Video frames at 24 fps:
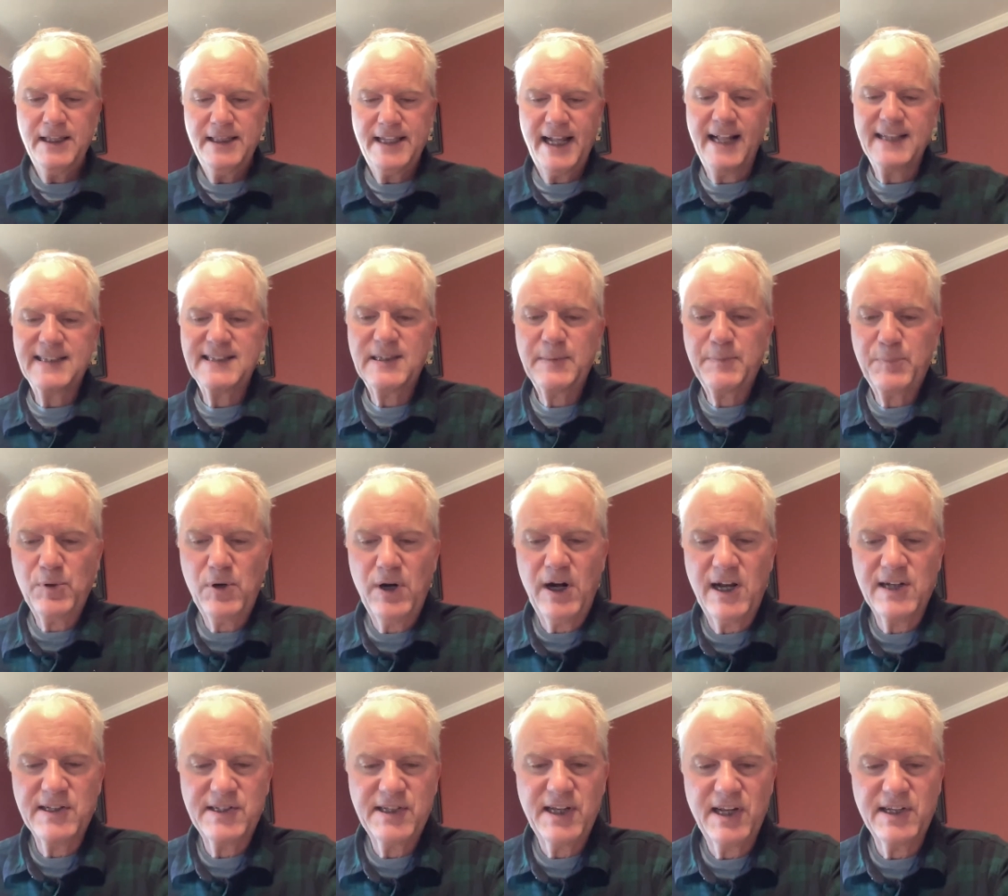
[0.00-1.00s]
That's the
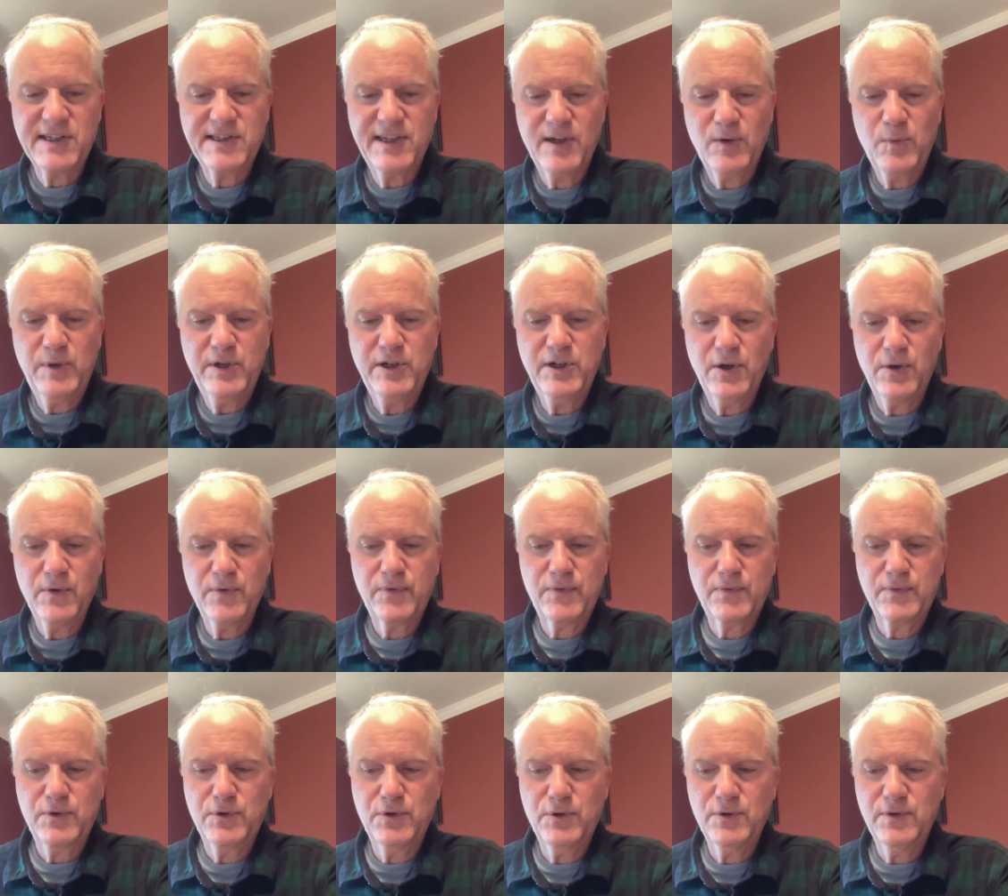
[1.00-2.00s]
process that we go
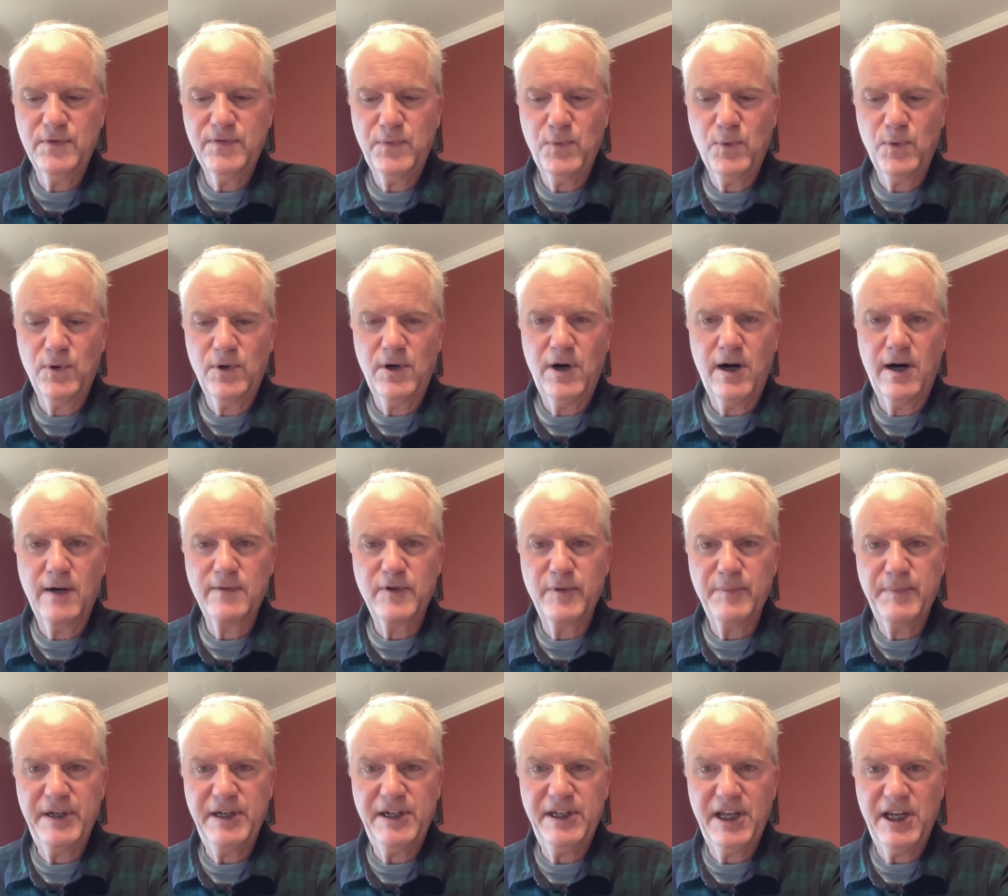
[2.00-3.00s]
through for our
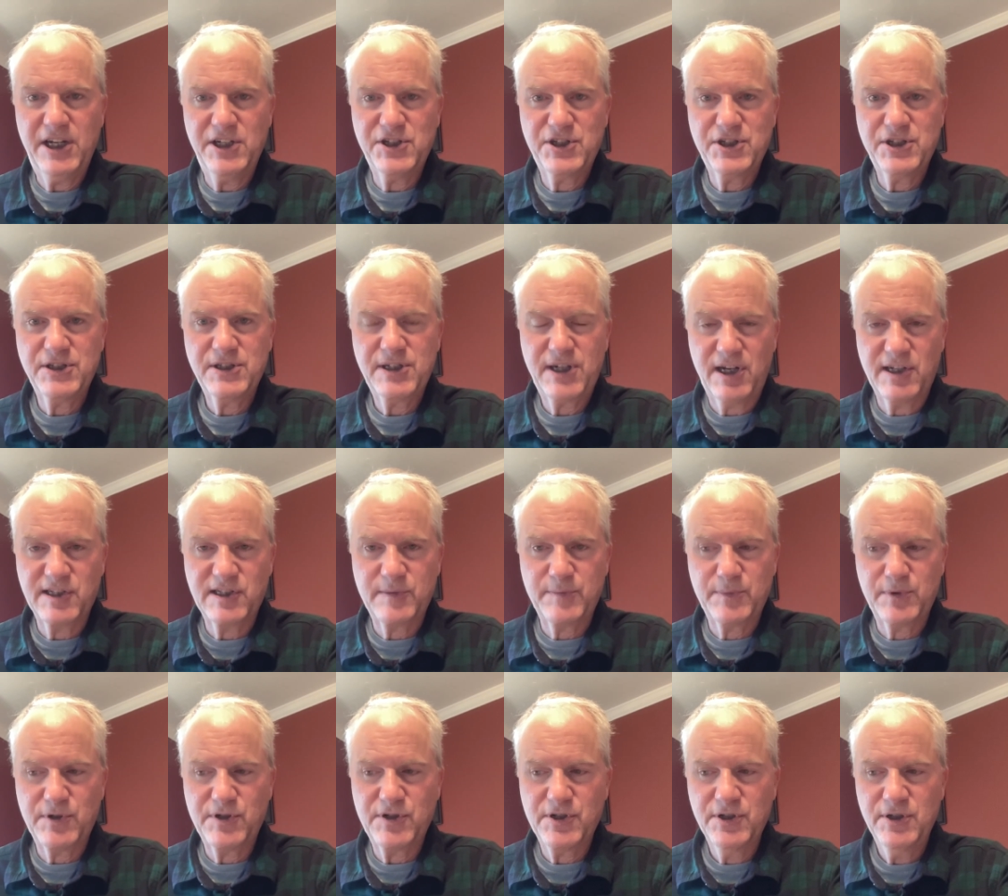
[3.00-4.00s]
remediation
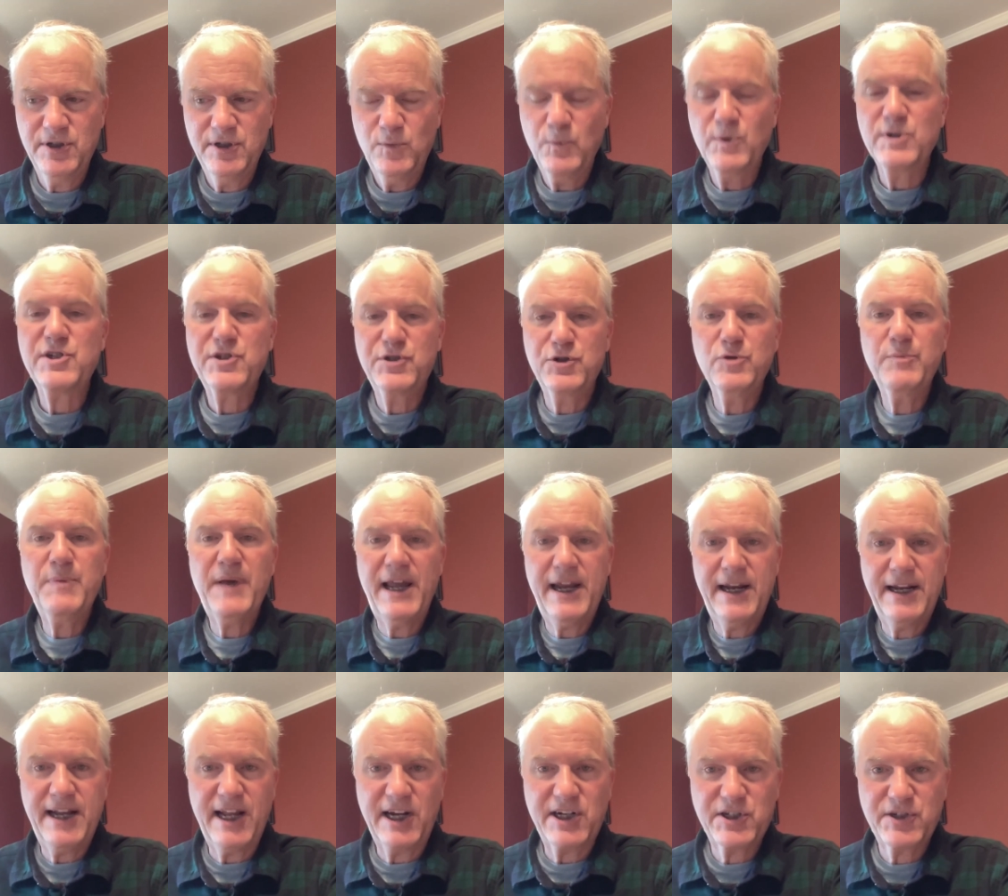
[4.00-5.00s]
customers, which do
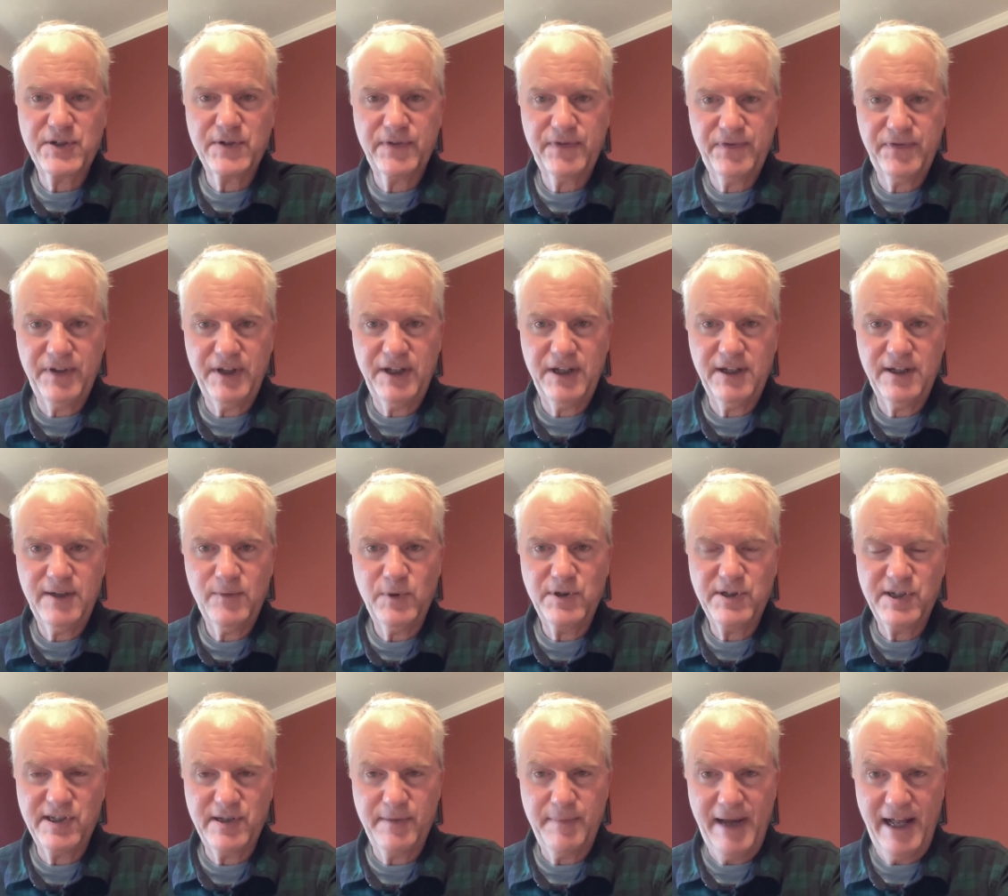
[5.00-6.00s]
pay an extra fee,
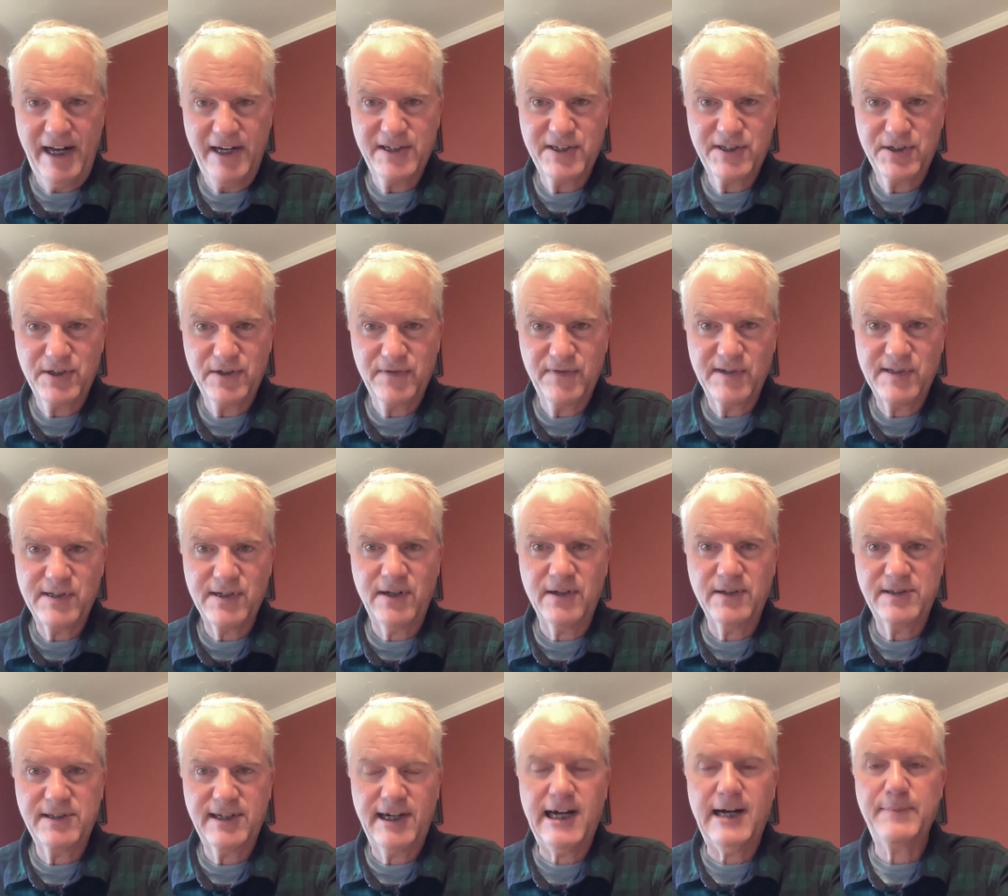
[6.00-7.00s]
which is a managed service
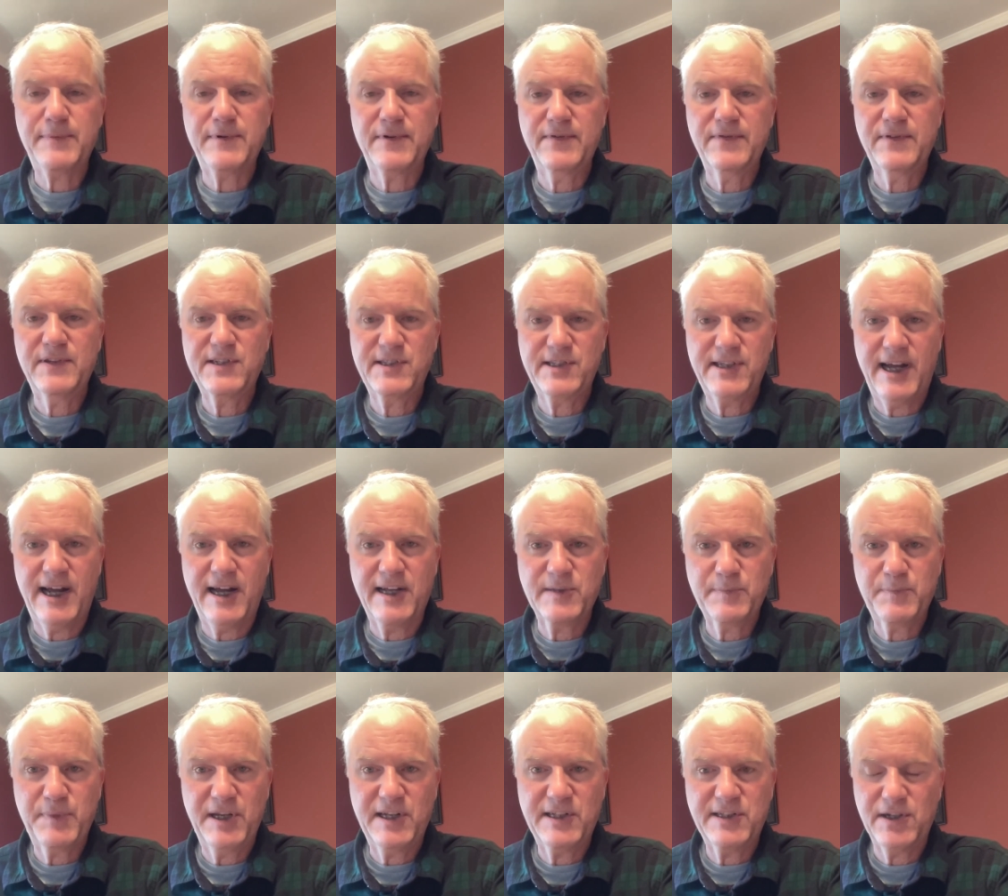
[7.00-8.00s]
on top of the
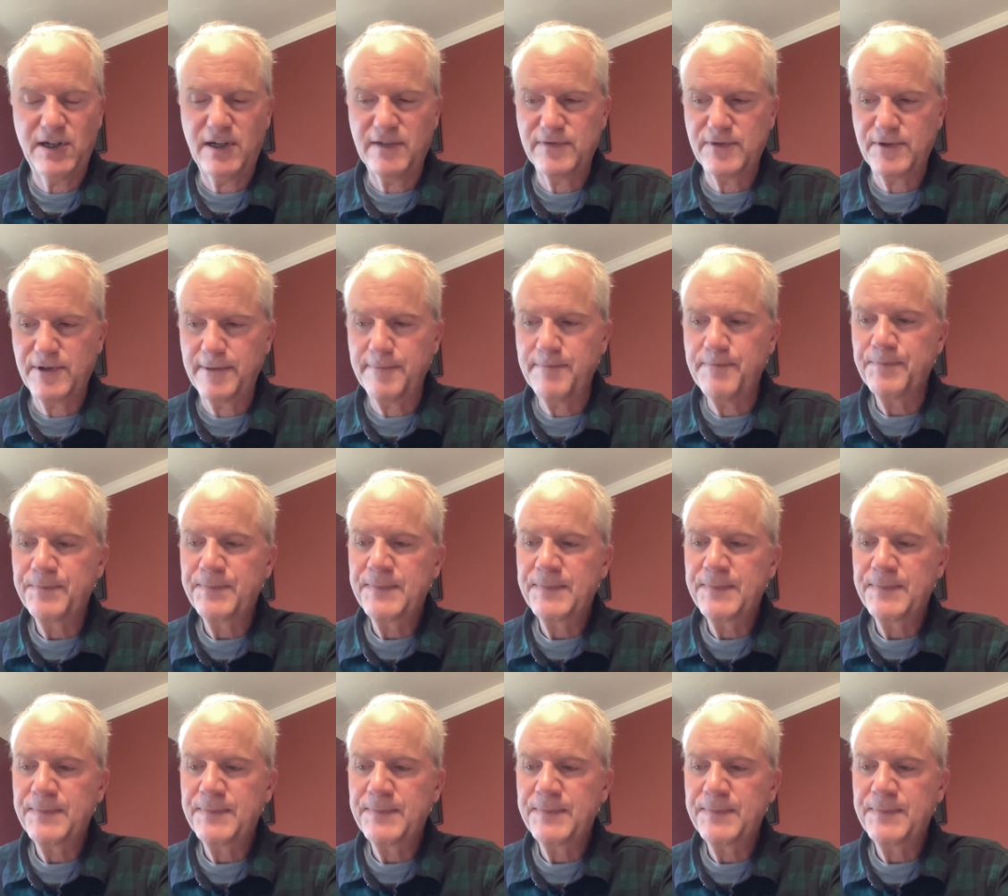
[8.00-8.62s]
SaaS-based offering.